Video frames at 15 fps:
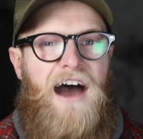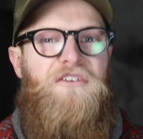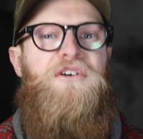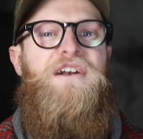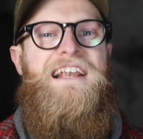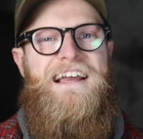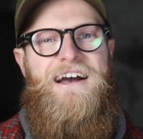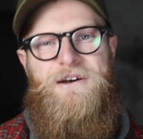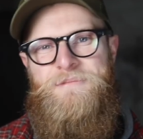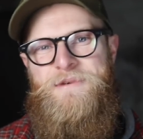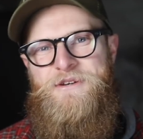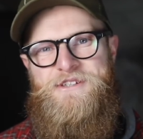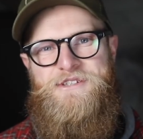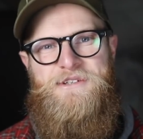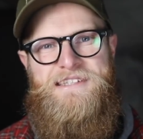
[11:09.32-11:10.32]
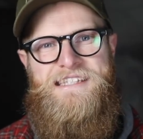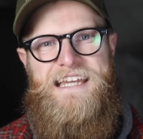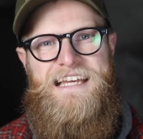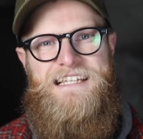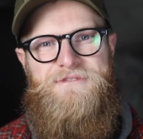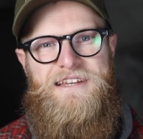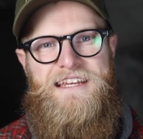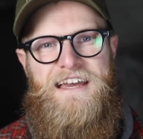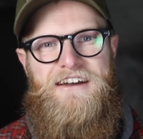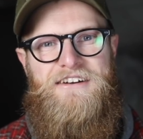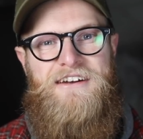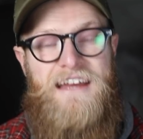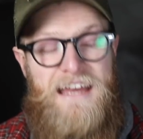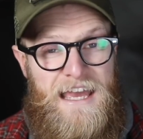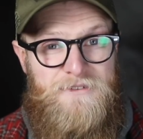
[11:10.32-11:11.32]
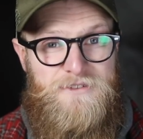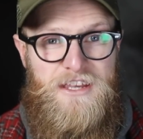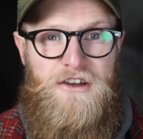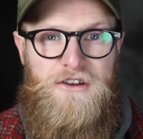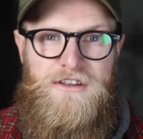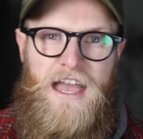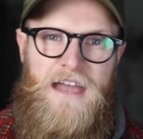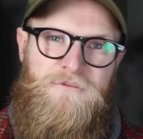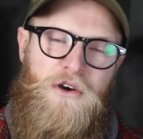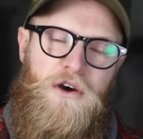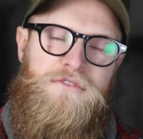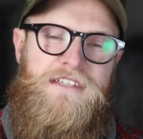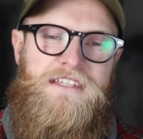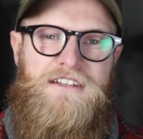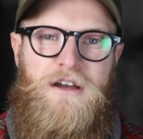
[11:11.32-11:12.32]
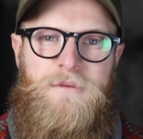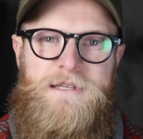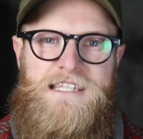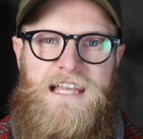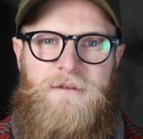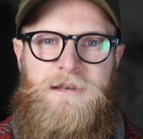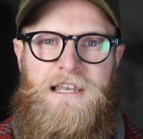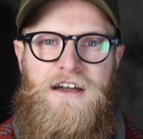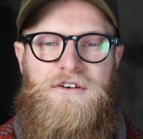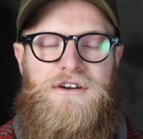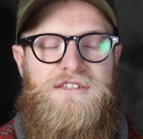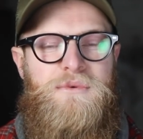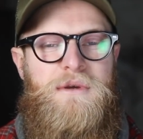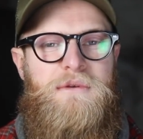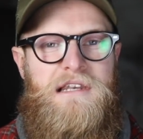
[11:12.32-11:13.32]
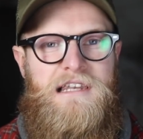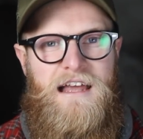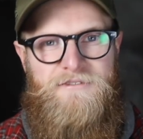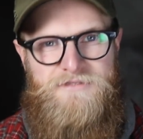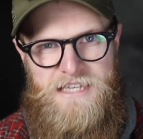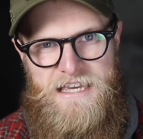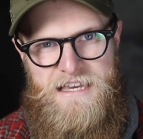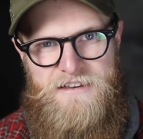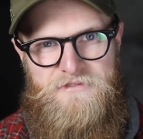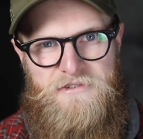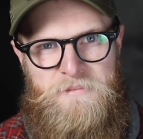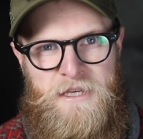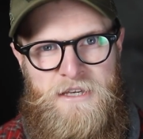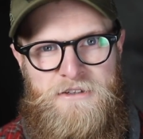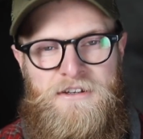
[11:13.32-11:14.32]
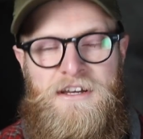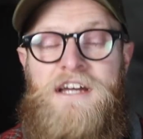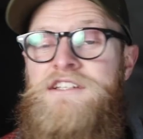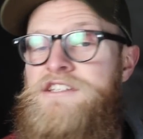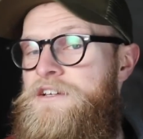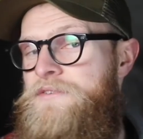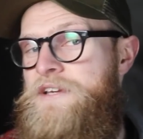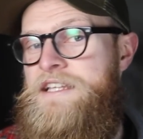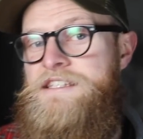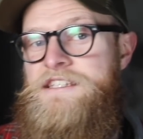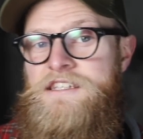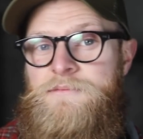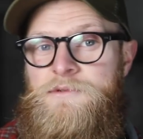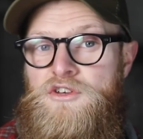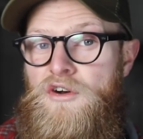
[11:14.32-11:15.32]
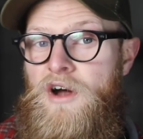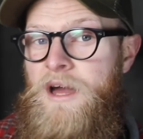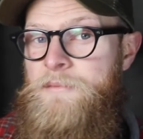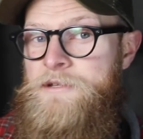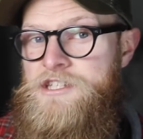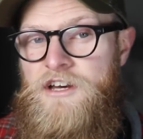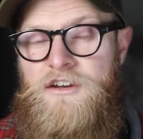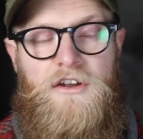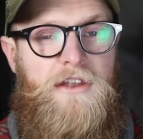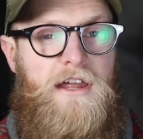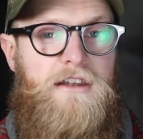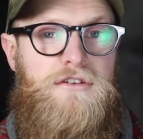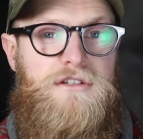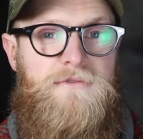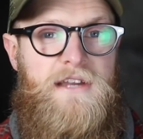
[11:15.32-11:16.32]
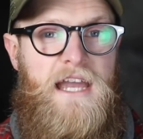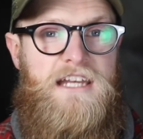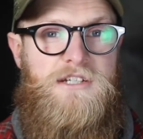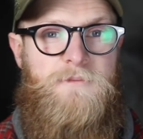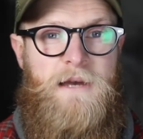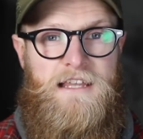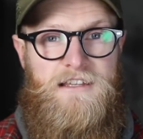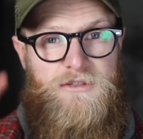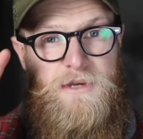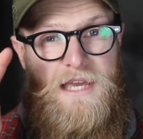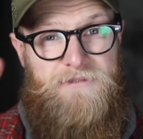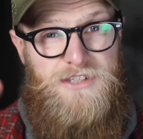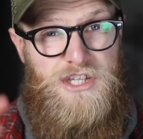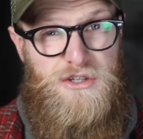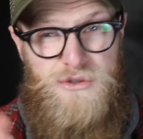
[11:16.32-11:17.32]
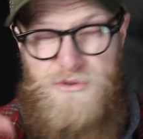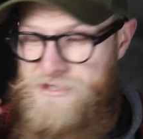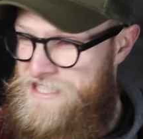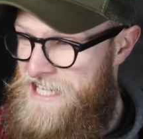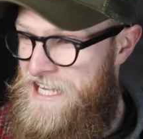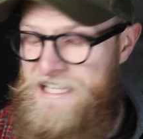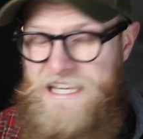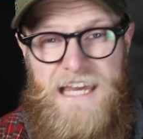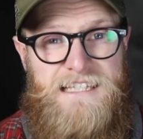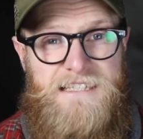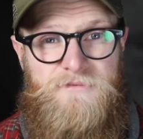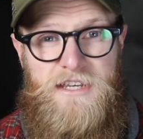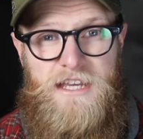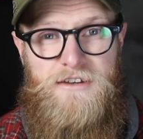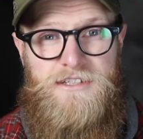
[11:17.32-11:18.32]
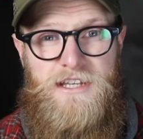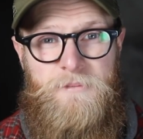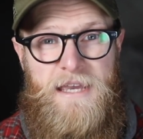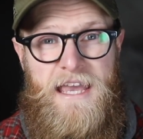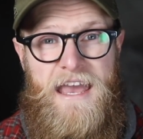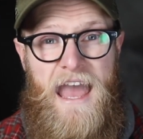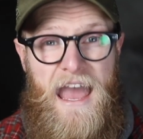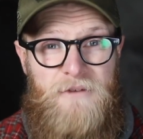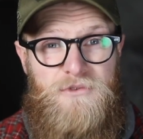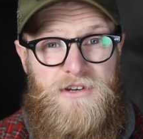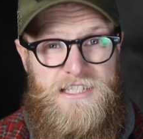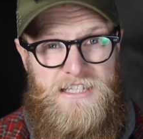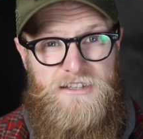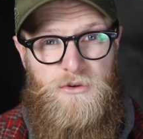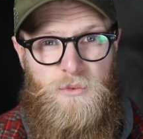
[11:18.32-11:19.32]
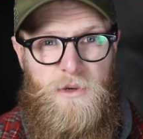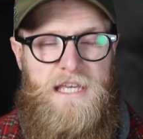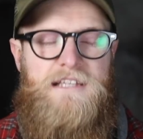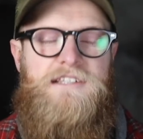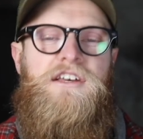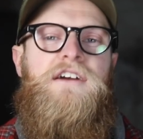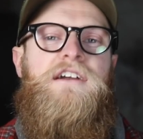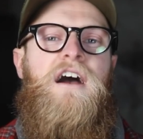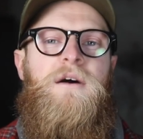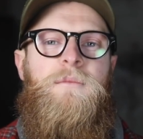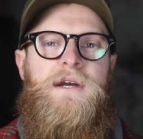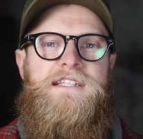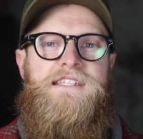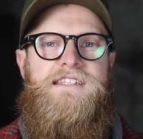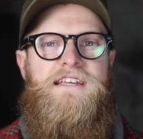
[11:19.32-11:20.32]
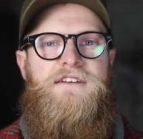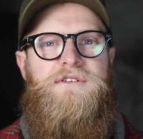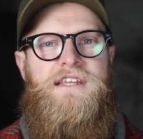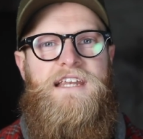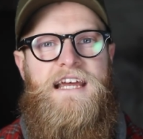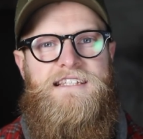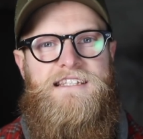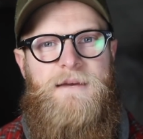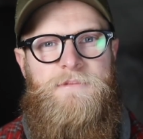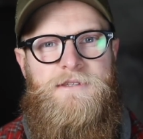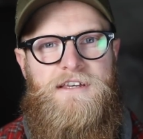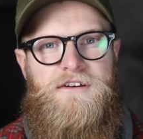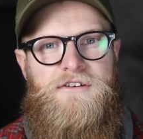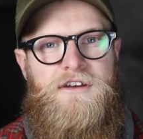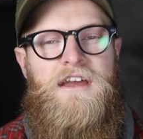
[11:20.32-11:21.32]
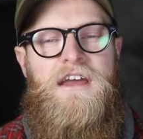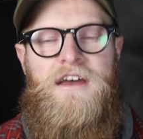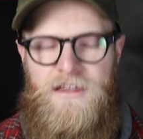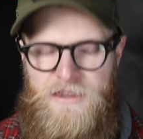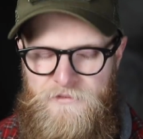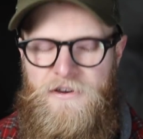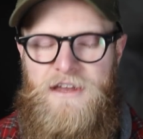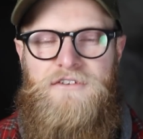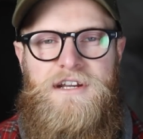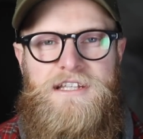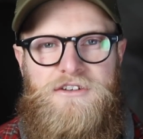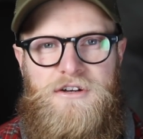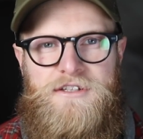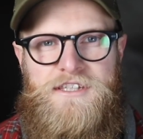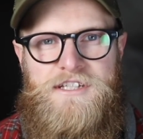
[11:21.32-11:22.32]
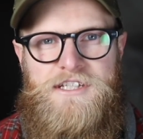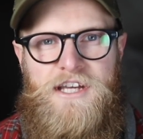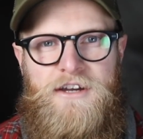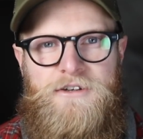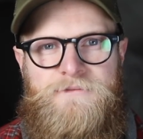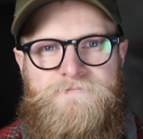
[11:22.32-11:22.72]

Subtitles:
I really hope you enjoyed today's video. If so, get involved in the comments down below, as we would love to hear from you. Don't forget to subscribe and turn on that notification bell, as we have 2 dedicated videos coming in every single week, so I can't wait to see you in the next episode of the Fenrir Dachshund Show.